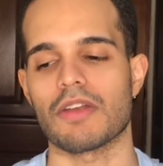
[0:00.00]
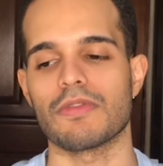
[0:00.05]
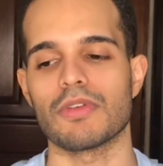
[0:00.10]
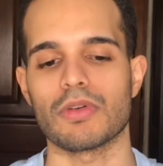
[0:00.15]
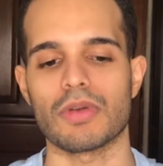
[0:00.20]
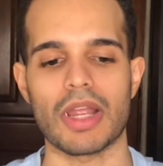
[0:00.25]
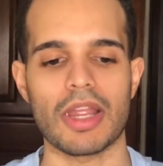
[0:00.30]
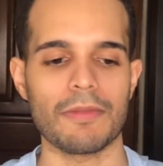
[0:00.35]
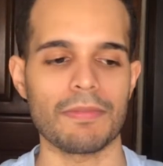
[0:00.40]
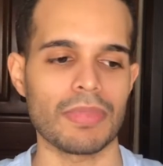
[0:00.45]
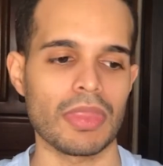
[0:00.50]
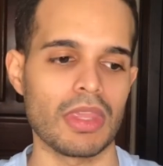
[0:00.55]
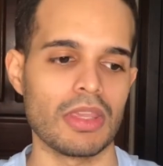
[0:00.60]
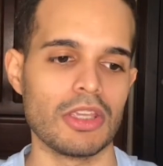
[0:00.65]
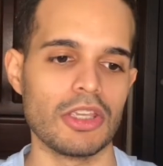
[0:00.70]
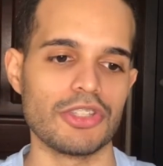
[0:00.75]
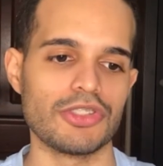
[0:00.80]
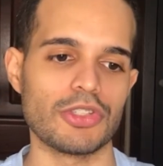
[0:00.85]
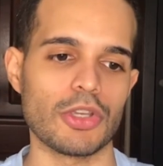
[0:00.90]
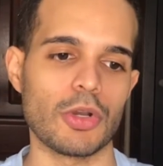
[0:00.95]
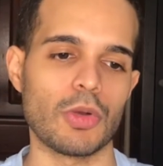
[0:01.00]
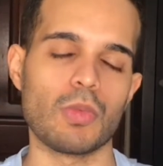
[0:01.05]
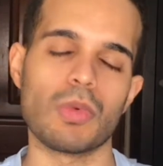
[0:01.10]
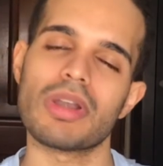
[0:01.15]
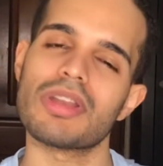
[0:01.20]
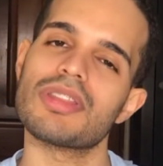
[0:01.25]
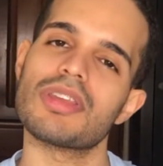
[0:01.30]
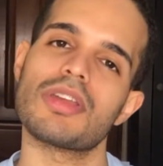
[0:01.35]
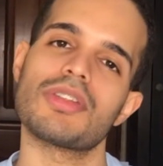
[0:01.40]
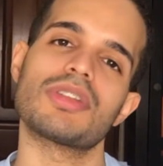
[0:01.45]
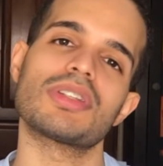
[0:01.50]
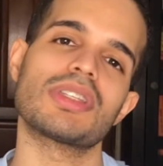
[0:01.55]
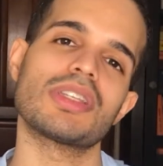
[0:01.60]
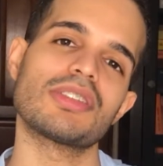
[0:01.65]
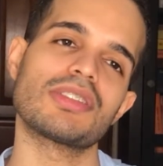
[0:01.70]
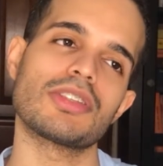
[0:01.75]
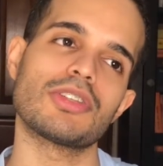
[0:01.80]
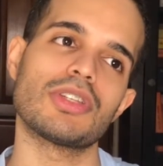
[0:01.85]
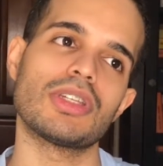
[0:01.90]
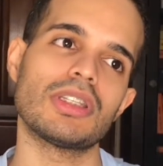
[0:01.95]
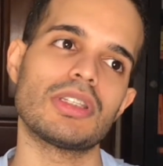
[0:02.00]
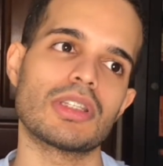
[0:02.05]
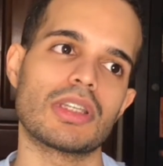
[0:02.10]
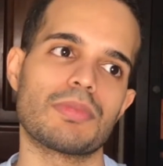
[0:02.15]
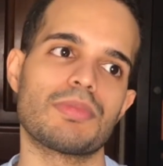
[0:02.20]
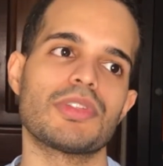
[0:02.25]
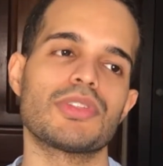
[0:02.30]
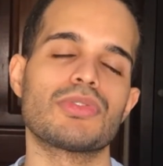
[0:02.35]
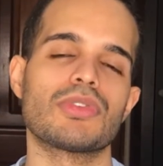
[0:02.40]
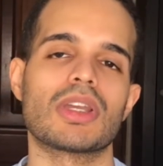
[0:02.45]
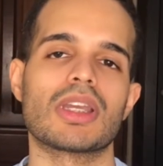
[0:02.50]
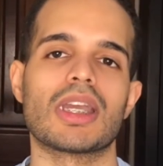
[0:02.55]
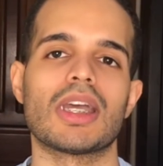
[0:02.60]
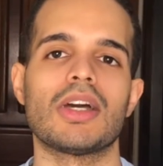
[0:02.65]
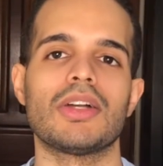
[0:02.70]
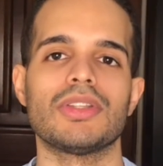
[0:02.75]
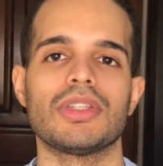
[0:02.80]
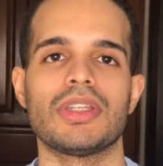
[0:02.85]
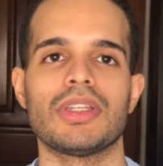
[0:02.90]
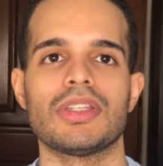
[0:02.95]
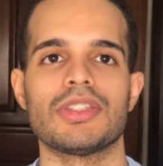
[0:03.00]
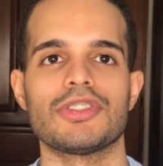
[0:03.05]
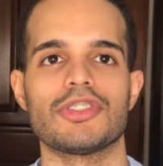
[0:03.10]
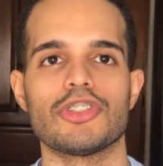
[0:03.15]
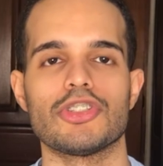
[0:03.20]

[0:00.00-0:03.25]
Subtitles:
All right, so one of the other things that you need to keep into account is,